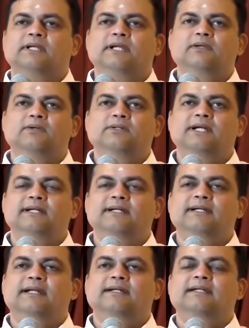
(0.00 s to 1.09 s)
He looked at
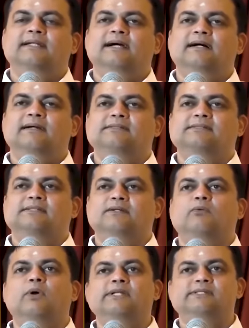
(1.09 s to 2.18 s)
it and he asked,
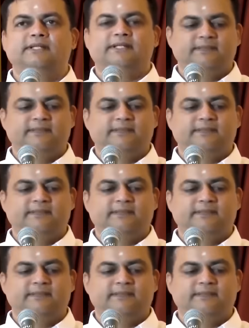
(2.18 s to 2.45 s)
"What is it?"